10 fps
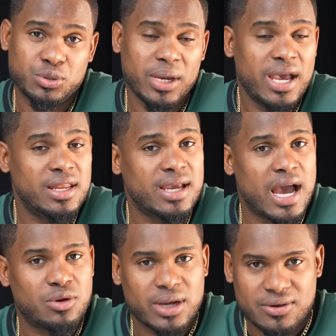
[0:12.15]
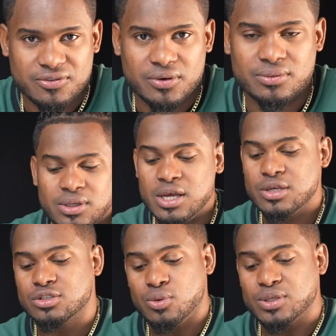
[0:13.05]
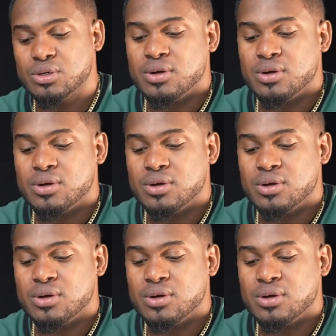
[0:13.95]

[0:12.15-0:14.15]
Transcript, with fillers: to any kind of headphone. So what you're